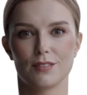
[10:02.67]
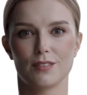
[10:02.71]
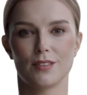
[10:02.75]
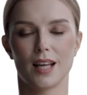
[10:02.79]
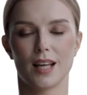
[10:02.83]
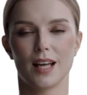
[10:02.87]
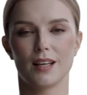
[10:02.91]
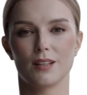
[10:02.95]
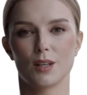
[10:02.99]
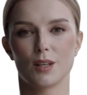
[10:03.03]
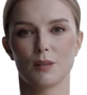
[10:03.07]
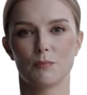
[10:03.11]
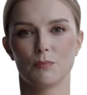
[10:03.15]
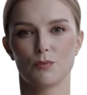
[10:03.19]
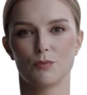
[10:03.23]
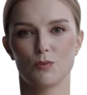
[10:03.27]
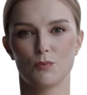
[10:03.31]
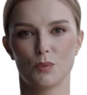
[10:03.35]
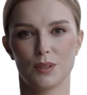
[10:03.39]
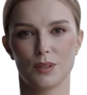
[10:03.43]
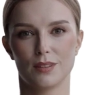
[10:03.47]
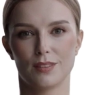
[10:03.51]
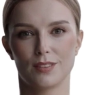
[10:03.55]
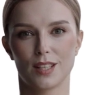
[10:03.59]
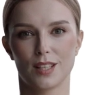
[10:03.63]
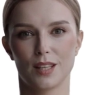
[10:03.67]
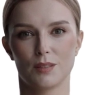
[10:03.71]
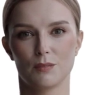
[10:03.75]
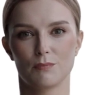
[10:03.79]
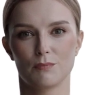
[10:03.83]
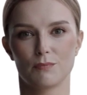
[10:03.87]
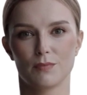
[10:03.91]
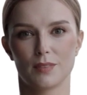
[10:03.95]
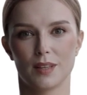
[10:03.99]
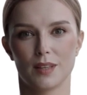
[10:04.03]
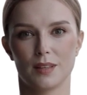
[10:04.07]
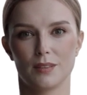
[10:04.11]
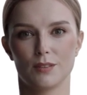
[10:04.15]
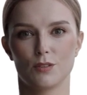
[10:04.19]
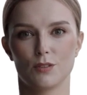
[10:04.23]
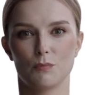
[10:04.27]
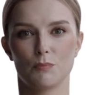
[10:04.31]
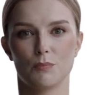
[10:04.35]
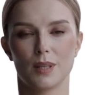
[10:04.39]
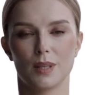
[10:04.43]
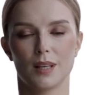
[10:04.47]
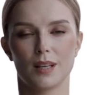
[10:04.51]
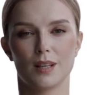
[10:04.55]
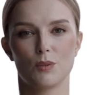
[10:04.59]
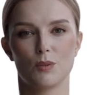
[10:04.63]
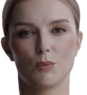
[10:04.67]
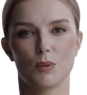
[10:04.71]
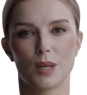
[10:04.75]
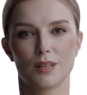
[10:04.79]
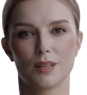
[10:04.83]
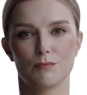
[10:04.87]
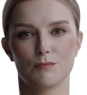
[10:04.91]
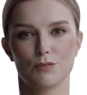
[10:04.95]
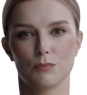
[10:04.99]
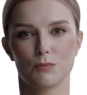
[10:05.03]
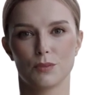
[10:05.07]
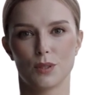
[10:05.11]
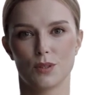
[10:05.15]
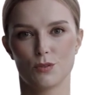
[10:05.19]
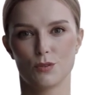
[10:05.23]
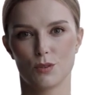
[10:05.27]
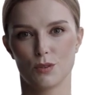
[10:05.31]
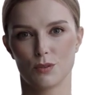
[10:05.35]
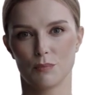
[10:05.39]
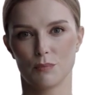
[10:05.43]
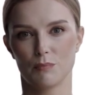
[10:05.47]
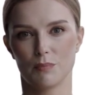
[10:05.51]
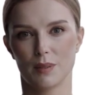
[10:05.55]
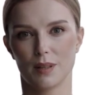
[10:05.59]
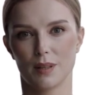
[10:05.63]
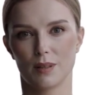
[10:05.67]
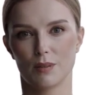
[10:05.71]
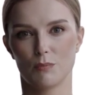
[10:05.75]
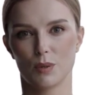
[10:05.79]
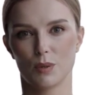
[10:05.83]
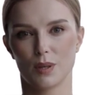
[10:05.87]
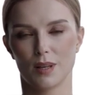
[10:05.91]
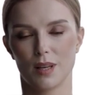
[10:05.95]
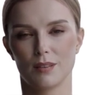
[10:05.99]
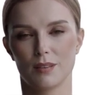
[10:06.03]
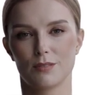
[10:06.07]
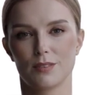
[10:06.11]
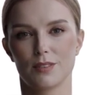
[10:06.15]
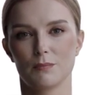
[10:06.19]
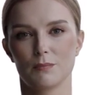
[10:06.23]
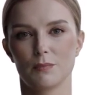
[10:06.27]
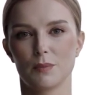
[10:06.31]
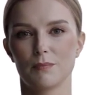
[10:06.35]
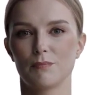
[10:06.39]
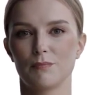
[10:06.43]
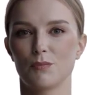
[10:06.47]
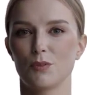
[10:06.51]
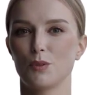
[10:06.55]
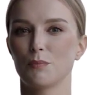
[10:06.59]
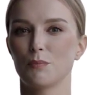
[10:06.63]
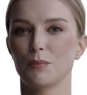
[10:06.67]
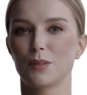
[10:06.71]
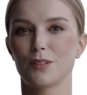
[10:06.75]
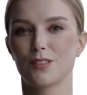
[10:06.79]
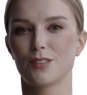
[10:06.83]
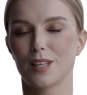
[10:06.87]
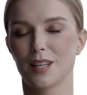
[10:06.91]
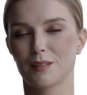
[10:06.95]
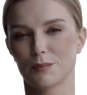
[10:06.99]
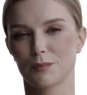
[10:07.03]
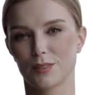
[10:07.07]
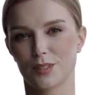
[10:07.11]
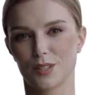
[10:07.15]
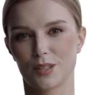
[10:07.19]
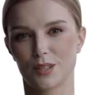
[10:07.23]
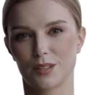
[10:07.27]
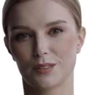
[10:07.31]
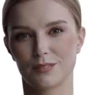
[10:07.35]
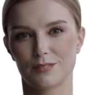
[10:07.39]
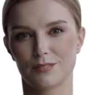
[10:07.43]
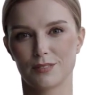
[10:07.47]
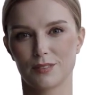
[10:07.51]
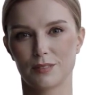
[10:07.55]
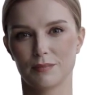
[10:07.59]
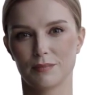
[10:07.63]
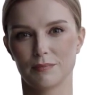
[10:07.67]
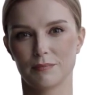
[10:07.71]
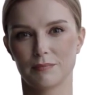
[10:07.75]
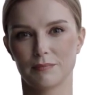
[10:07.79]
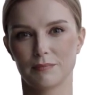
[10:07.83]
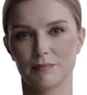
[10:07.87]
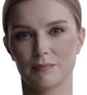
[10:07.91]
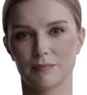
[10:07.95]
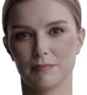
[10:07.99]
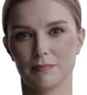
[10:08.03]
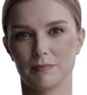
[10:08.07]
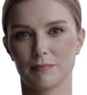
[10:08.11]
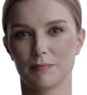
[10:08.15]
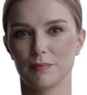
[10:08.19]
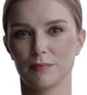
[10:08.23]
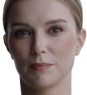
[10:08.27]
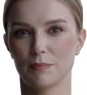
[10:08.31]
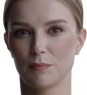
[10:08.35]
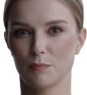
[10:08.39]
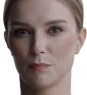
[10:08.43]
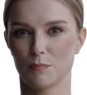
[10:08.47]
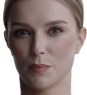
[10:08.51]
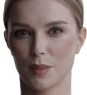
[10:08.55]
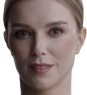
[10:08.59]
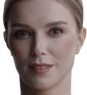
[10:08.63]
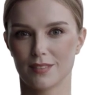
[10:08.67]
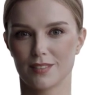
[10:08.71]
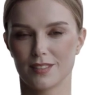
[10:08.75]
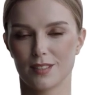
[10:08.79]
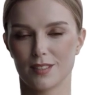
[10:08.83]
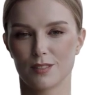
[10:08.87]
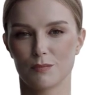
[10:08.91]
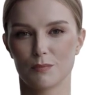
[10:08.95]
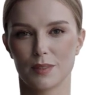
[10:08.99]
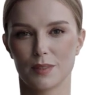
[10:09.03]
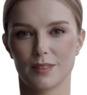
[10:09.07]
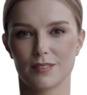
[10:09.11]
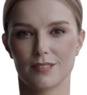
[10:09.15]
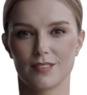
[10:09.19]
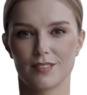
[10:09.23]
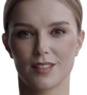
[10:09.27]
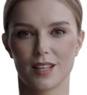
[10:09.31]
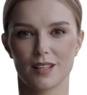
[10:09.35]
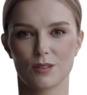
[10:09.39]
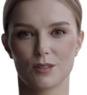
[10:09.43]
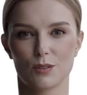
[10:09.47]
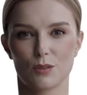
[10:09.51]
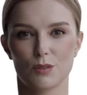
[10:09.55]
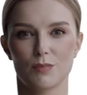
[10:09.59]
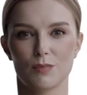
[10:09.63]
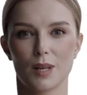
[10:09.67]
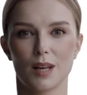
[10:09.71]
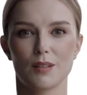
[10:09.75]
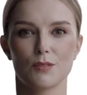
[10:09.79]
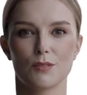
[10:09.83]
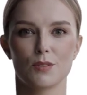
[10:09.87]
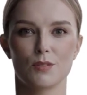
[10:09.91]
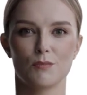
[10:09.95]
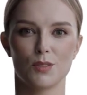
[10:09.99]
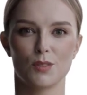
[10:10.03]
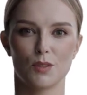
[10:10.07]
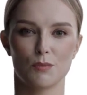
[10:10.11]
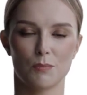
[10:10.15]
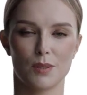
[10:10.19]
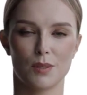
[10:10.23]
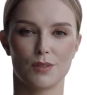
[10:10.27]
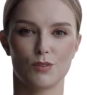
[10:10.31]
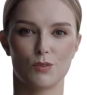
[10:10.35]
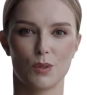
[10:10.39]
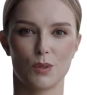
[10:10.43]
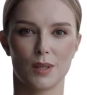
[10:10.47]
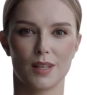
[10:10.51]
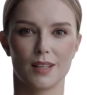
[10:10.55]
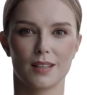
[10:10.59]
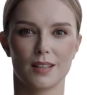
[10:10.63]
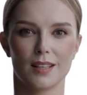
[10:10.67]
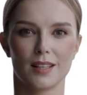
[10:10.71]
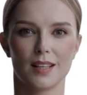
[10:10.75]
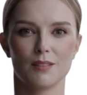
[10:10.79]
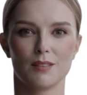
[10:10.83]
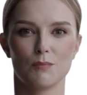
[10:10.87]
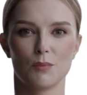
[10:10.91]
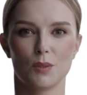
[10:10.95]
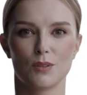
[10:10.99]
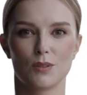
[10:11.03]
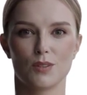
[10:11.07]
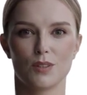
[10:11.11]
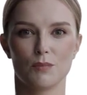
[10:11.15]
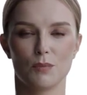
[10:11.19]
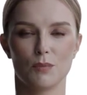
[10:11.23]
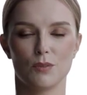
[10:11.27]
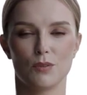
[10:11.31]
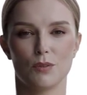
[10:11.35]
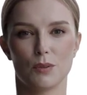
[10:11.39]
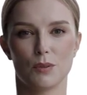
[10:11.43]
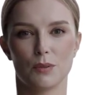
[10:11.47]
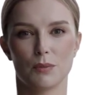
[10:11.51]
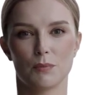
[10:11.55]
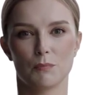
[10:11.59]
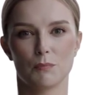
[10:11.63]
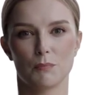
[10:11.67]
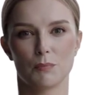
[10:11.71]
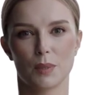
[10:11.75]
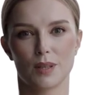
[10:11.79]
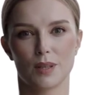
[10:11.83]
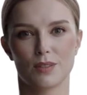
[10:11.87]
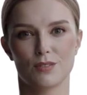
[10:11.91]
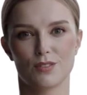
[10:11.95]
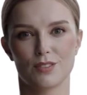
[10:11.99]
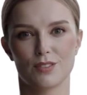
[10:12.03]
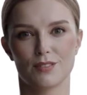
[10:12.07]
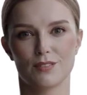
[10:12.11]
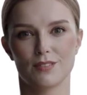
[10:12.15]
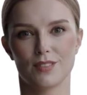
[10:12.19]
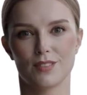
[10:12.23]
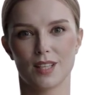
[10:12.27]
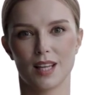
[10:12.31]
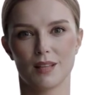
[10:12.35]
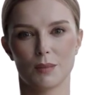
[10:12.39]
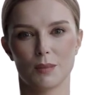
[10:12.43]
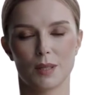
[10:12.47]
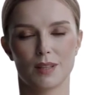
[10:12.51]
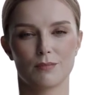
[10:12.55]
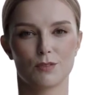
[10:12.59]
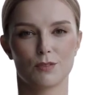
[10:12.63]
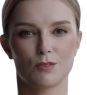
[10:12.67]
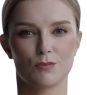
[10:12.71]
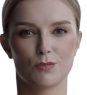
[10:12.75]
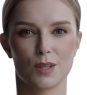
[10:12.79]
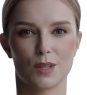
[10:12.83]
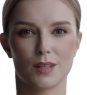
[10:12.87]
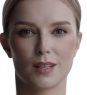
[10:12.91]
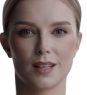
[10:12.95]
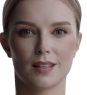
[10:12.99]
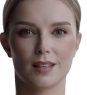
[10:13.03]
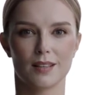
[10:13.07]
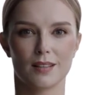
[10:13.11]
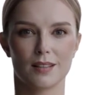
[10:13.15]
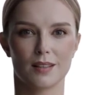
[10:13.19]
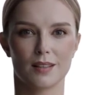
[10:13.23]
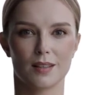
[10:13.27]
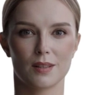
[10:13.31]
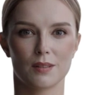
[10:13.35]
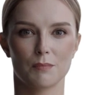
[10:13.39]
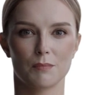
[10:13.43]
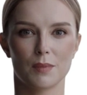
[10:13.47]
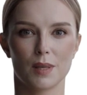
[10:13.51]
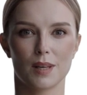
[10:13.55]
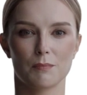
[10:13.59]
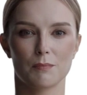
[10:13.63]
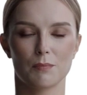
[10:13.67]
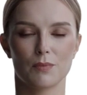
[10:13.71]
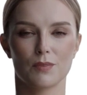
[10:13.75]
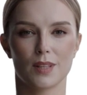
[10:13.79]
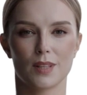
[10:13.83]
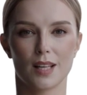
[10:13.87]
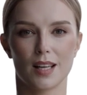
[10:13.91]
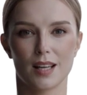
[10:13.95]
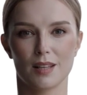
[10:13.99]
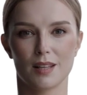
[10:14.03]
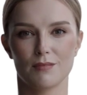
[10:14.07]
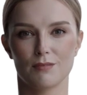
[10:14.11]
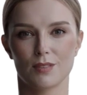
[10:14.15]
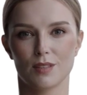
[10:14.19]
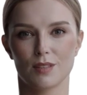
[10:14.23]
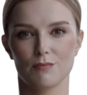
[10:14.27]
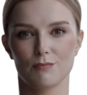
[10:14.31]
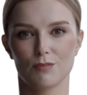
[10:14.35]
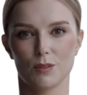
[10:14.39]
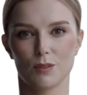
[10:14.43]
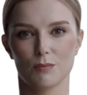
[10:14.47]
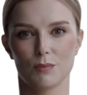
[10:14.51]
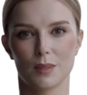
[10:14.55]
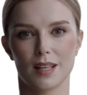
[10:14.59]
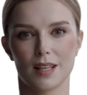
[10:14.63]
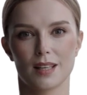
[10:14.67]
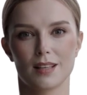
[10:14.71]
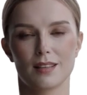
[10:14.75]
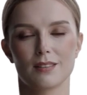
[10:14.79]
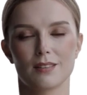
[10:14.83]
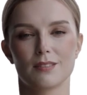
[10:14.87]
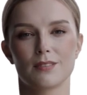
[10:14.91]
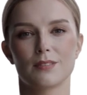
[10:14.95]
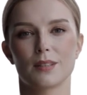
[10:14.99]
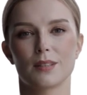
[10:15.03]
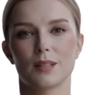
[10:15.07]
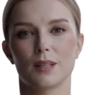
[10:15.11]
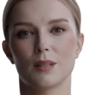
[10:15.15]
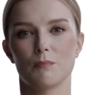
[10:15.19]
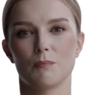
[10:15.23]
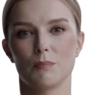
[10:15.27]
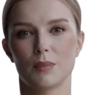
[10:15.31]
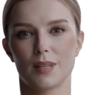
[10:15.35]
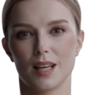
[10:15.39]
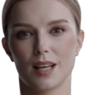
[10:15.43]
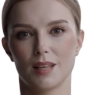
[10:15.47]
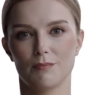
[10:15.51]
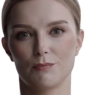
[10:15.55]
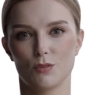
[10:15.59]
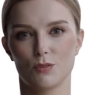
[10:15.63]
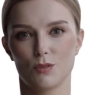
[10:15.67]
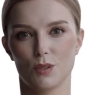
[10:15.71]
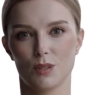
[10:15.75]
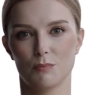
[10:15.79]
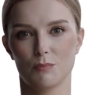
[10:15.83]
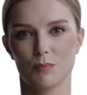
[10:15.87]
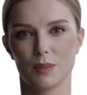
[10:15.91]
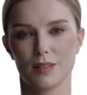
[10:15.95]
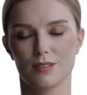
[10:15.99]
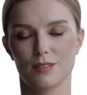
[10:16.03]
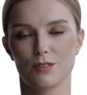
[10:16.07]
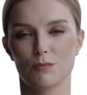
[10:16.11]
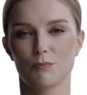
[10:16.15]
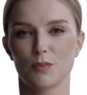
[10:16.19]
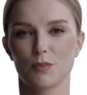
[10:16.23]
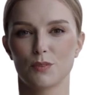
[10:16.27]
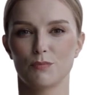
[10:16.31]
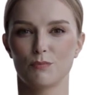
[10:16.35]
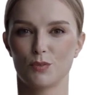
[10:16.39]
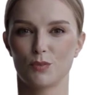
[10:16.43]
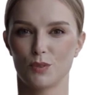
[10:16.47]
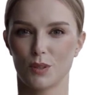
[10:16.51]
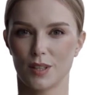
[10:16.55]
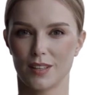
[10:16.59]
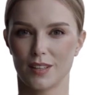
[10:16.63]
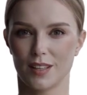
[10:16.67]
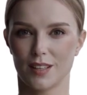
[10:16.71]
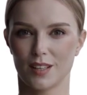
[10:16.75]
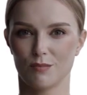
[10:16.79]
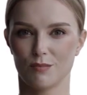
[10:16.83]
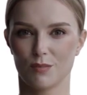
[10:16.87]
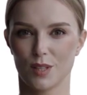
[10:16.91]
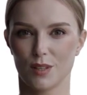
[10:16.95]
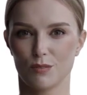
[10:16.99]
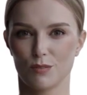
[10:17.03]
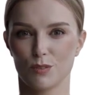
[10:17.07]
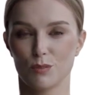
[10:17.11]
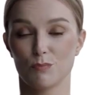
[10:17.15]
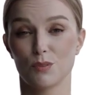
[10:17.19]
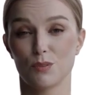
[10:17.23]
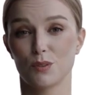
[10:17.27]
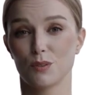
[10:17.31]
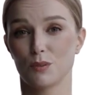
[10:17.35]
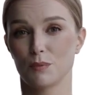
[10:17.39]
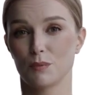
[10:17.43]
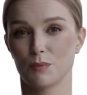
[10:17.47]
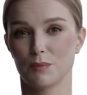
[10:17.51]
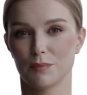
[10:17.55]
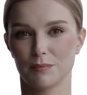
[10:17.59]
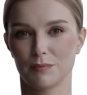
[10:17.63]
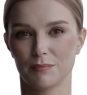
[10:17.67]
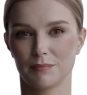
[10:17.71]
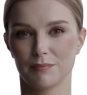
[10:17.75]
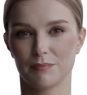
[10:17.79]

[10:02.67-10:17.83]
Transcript: stand up for oneself, to break away from the group, while others perform the same task. Participants circle around the room as quickly as possible, marching step even running, people can have different pace, but everyone must move quickly around the room.